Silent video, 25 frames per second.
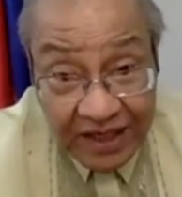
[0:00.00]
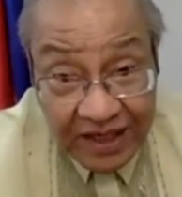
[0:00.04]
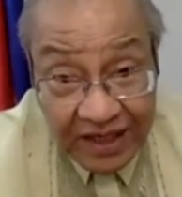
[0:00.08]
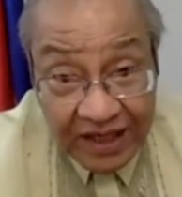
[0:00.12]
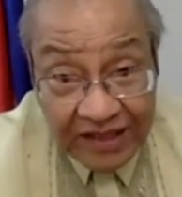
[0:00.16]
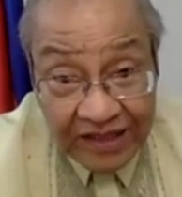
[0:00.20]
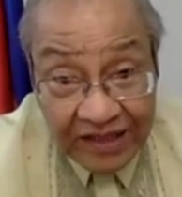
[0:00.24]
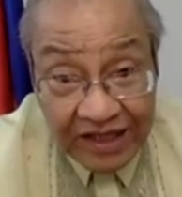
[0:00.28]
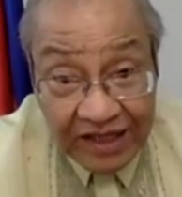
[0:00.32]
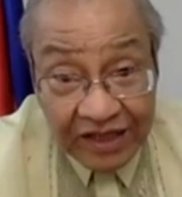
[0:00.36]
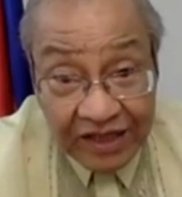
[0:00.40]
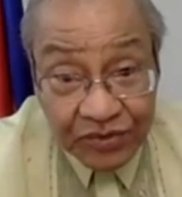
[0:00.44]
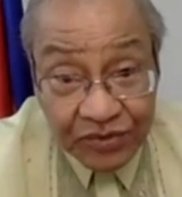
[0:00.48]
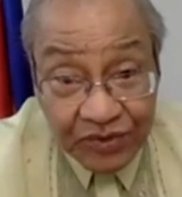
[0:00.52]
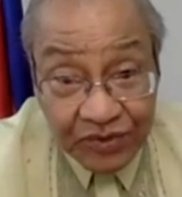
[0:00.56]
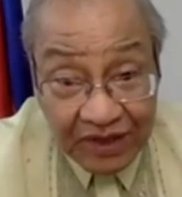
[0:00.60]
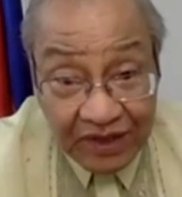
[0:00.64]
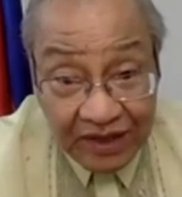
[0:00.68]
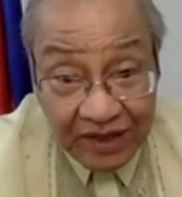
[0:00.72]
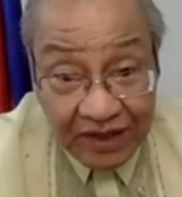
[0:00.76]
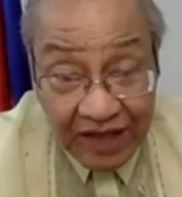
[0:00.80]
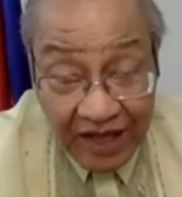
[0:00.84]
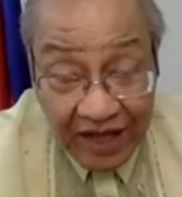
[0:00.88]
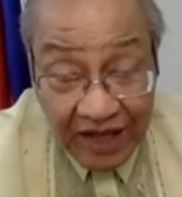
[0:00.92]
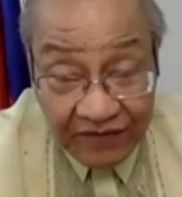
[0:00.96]
that will
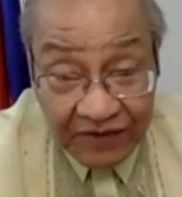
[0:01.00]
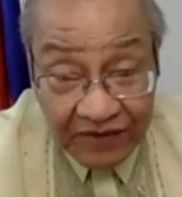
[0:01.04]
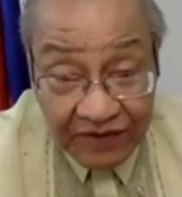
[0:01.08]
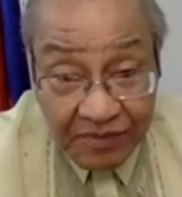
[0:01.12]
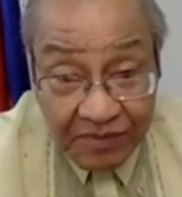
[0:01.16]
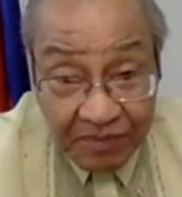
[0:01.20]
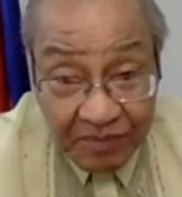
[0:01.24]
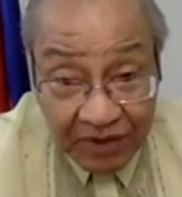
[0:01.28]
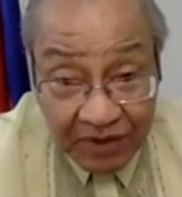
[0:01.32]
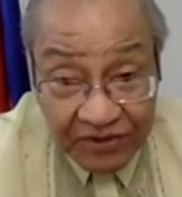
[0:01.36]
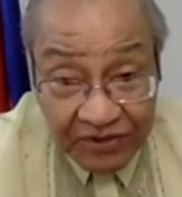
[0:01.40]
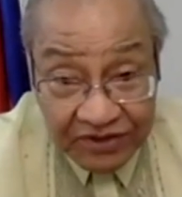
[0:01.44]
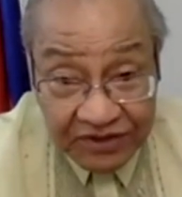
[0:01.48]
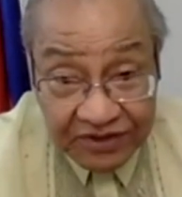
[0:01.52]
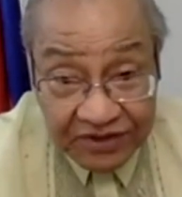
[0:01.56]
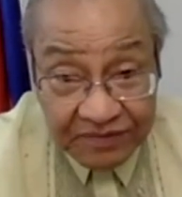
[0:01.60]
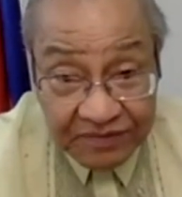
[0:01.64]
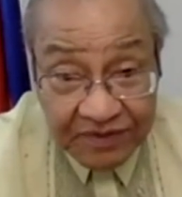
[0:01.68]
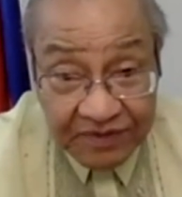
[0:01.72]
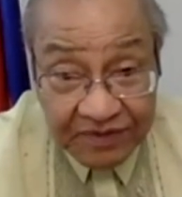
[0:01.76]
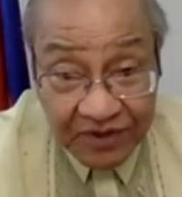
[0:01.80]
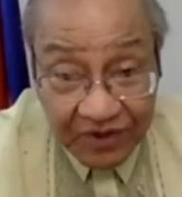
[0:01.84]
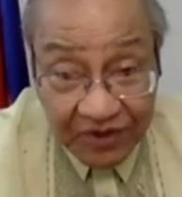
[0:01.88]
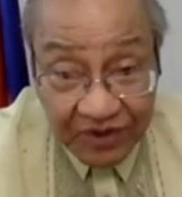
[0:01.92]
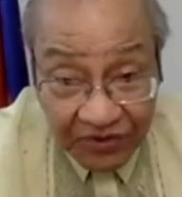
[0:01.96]
have a positive
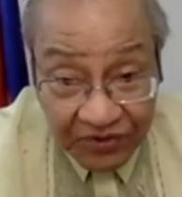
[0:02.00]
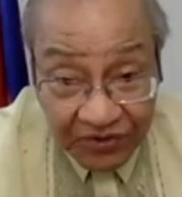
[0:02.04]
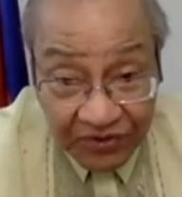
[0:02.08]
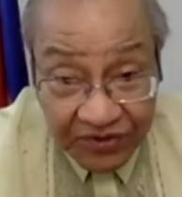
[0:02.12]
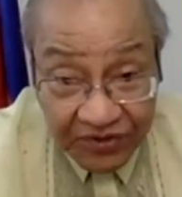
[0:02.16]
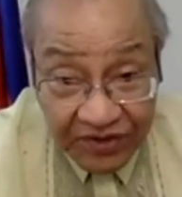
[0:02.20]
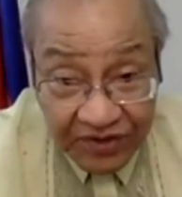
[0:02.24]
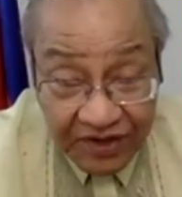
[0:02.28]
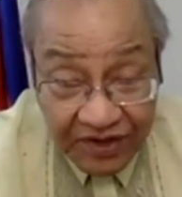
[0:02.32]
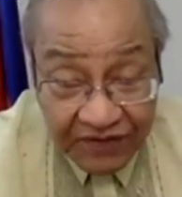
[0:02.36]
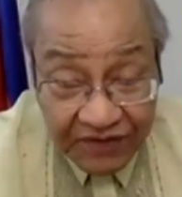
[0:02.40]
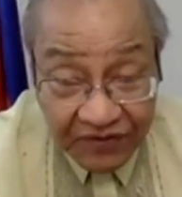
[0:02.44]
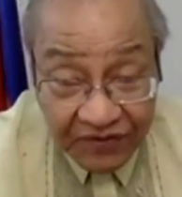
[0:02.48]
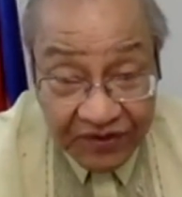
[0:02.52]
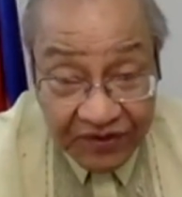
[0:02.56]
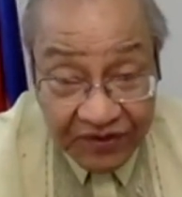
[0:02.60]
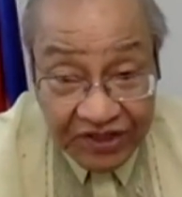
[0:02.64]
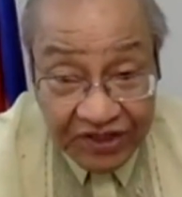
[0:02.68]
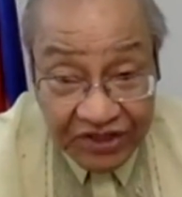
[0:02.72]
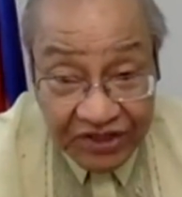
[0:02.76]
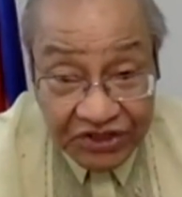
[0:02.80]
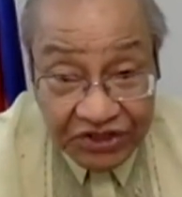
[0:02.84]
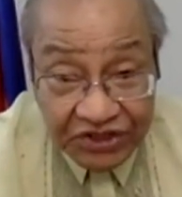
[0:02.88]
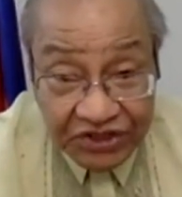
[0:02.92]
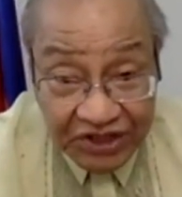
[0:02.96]
growth for
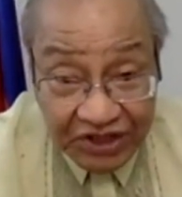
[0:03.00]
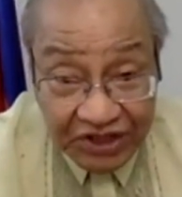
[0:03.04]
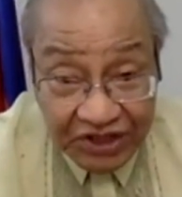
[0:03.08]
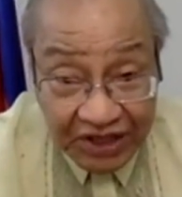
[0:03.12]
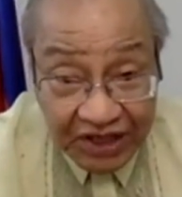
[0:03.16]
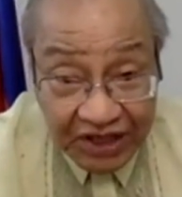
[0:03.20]
this year,